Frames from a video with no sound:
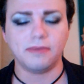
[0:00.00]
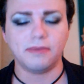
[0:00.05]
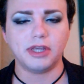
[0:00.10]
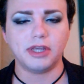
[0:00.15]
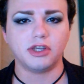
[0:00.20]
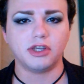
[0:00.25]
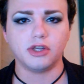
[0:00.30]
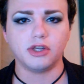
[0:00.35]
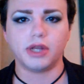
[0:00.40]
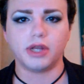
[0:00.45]
But
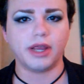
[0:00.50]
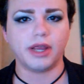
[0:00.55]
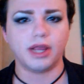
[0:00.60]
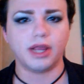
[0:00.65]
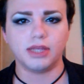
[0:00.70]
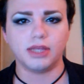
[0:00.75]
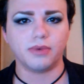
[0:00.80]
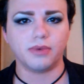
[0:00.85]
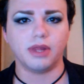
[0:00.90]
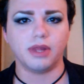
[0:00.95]
make sure you dry your
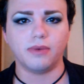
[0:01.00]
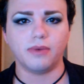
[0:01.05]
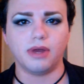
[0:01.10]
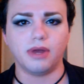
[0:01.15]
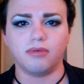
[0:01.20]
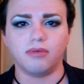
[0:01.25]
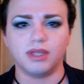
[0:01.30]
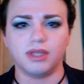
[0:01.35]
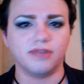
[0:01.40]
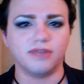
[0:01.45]
hands really
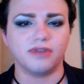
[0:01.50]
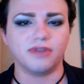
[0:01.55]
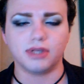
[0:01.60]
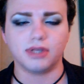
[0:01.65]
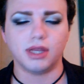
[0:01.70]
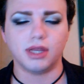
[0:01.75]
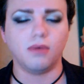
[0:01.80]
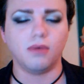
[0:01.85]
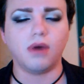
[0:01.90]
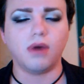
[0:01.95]
well, because if
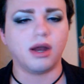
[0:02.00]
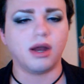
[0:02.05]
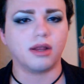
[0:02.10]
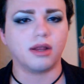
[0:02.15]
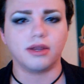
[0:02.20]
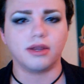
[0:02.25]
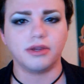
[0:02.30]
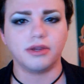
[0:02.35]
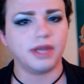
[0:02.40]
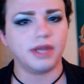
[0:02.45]
there's any
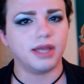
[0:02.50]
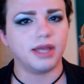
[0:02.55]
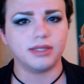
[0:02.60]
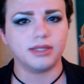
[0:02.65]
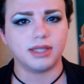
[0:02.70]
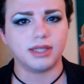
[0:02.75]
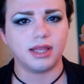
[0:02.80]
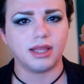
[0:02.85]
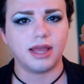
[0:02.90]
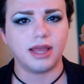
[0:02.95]
water on your
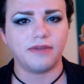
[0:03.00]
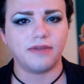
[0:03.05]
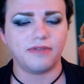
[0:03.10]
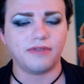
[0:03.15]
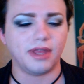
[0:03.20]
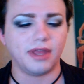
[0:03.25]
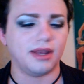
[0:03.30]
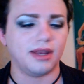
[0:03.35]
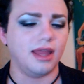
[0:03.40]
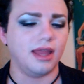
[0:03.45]
nail still
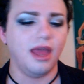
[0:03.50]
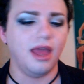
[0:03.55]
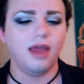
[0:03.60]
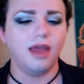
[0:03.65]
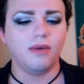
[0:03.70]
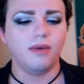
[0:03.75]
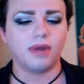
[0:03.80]
left, then